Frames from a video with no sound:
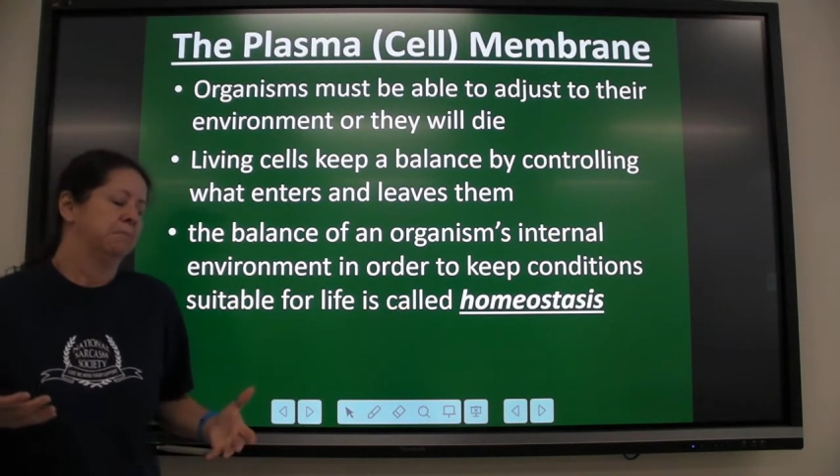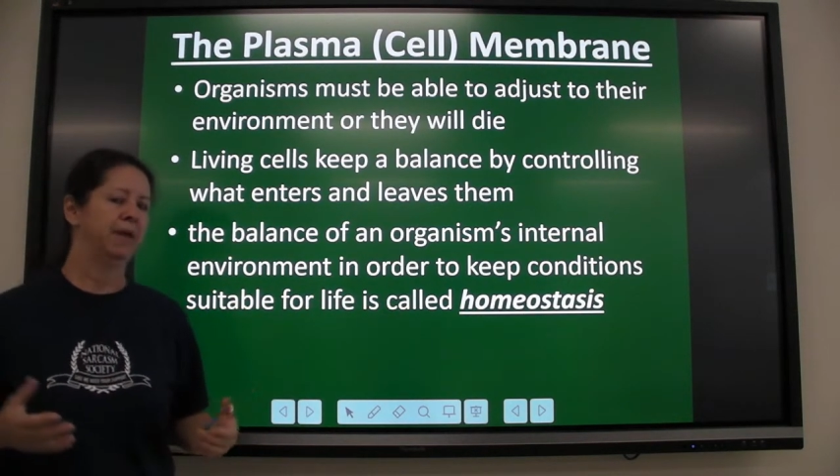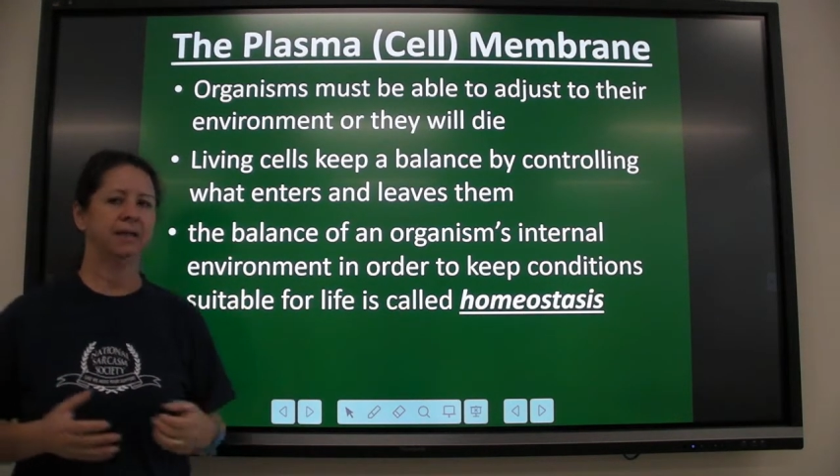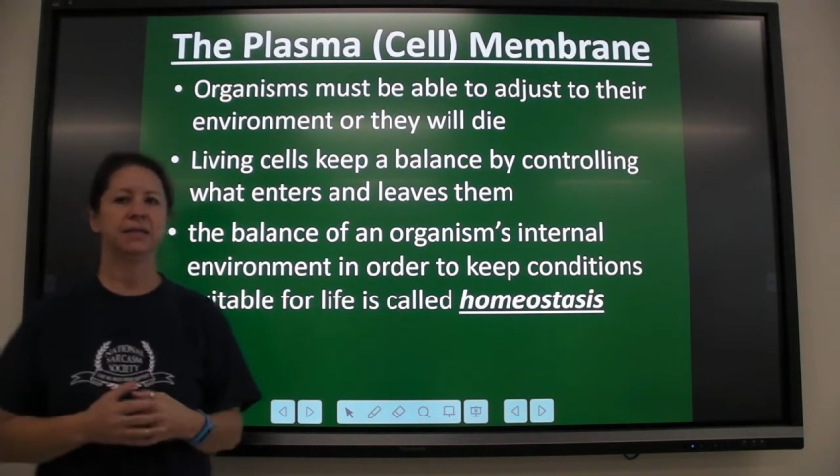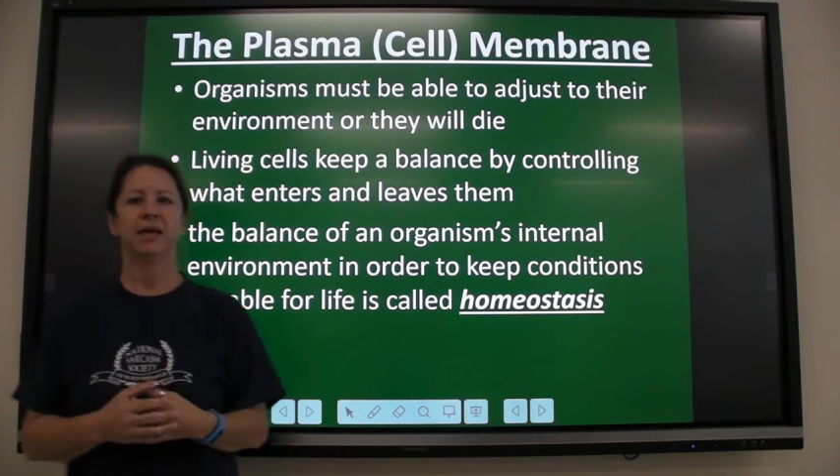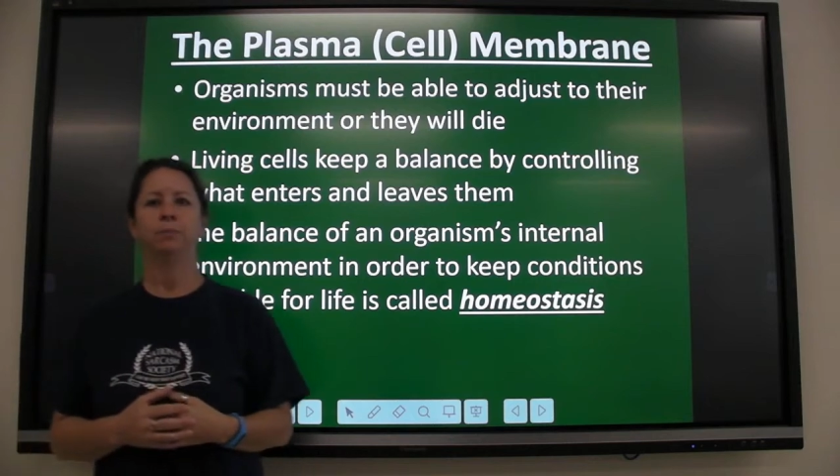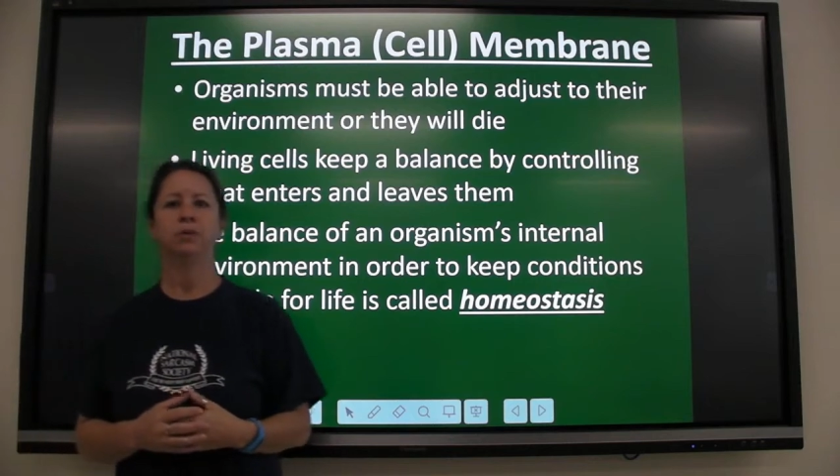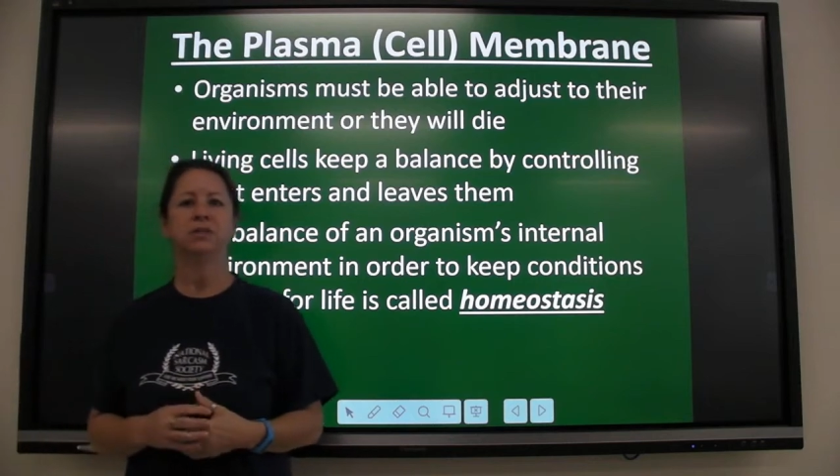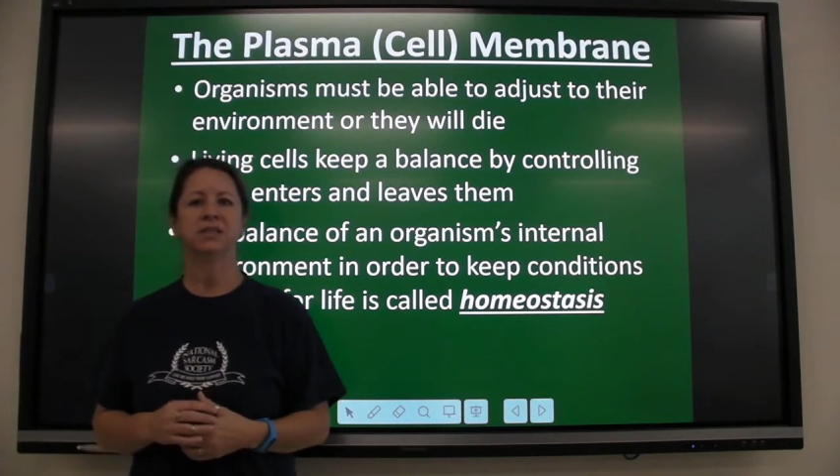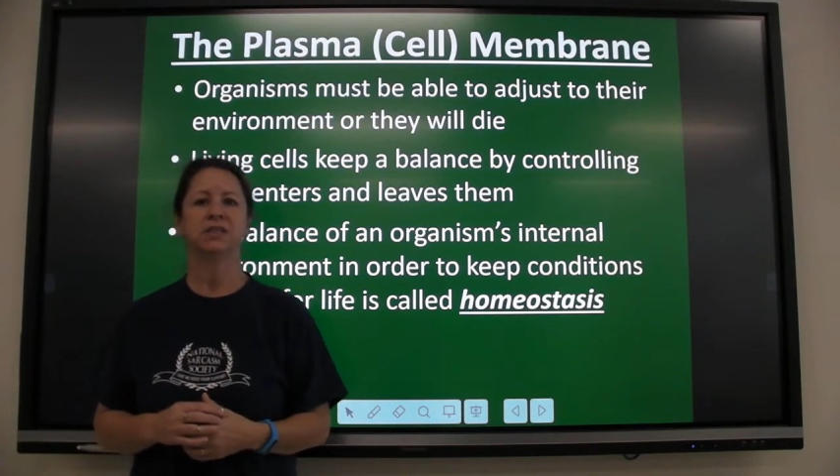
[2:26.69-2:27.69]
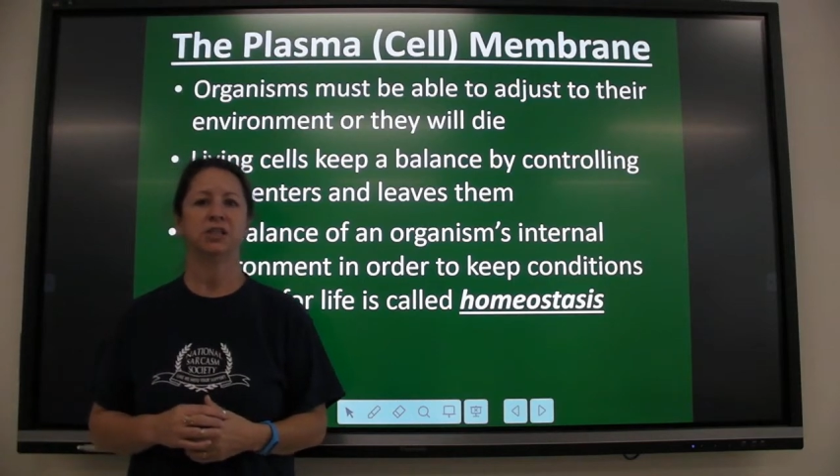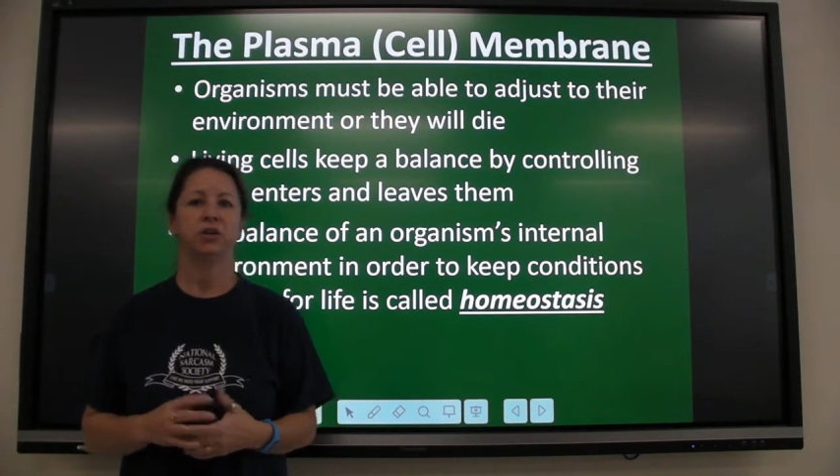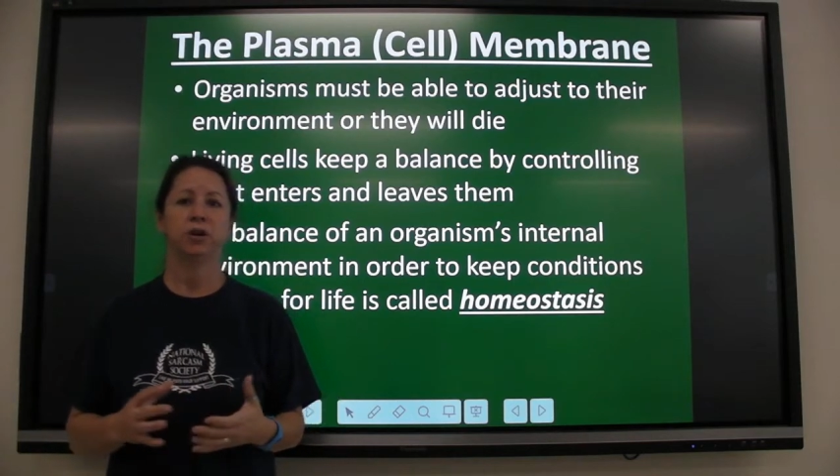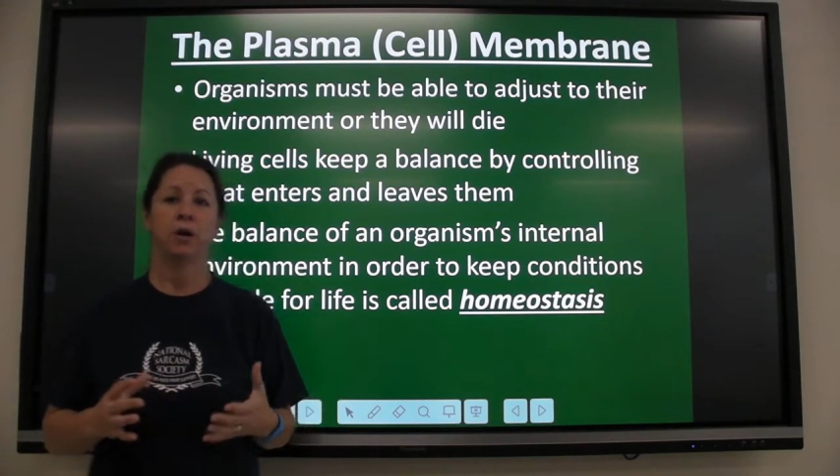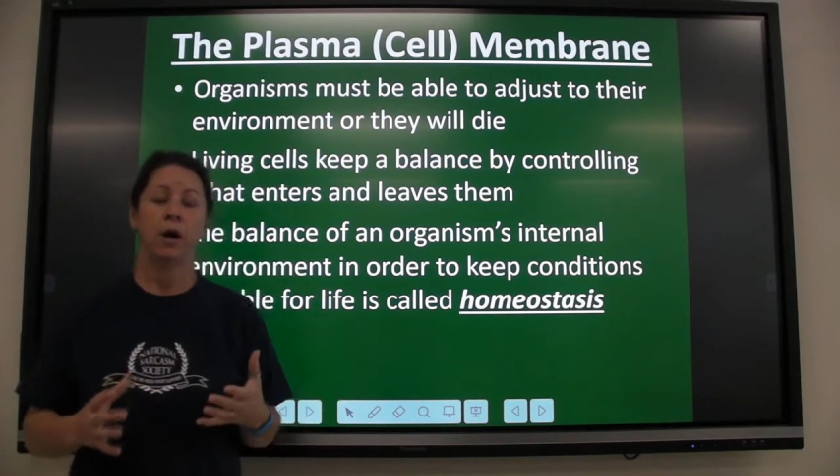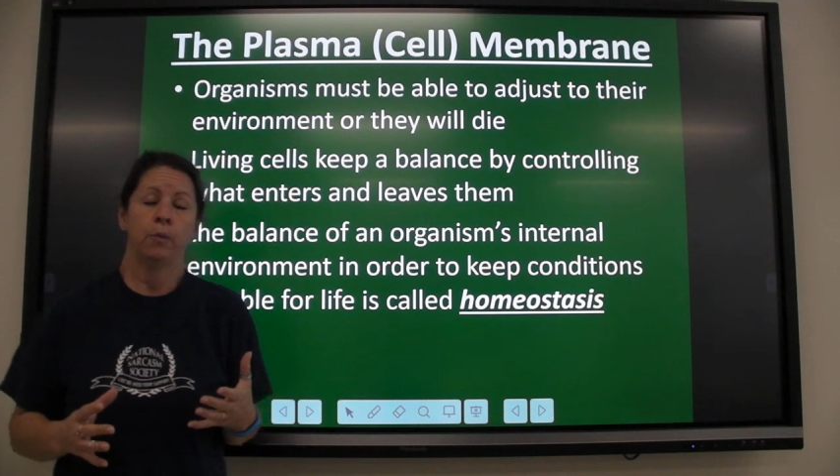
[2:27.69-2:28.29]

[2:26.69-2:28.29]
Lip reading: Examples is, you know how